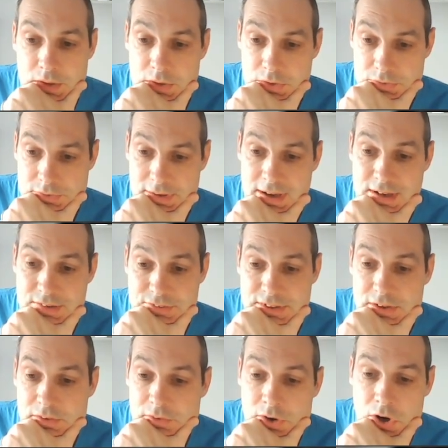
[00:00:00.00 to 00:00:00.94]
So actually
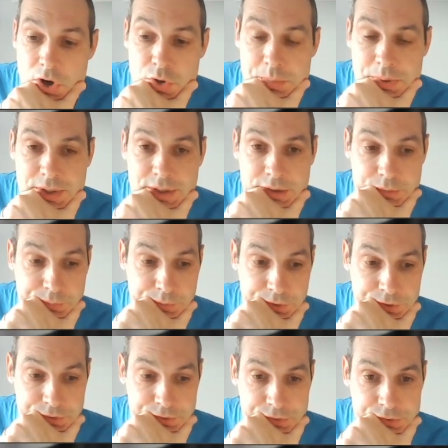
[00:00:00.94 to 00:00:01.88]
our opening
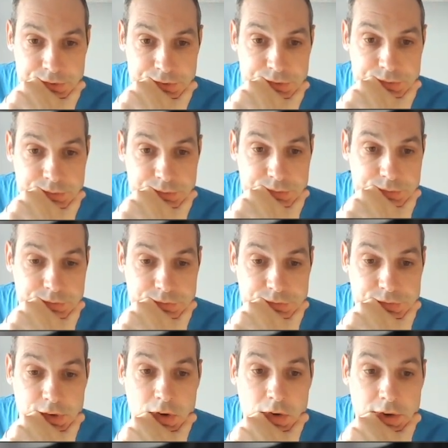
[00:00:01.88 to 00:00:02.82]
was
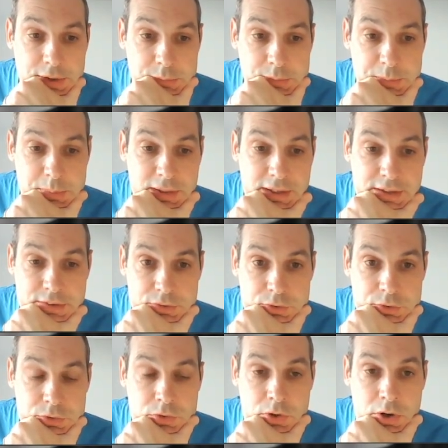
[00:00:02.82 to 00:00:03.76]
fine. We played it
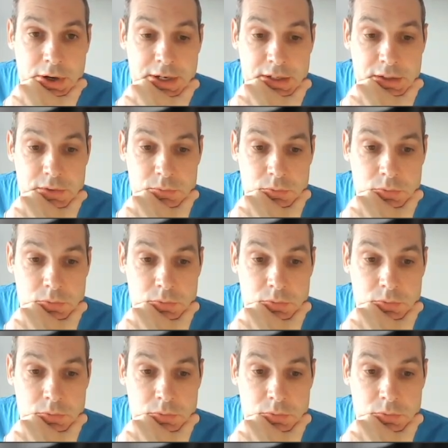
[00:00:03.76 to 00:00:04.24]
all right.